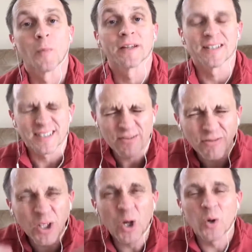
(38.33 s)
because
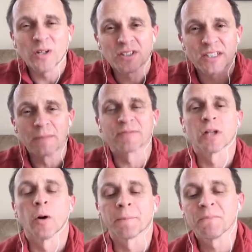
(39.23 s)
it just keeps
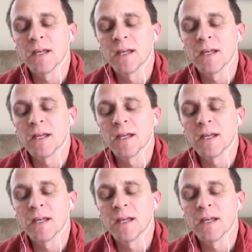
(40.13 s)
flowing.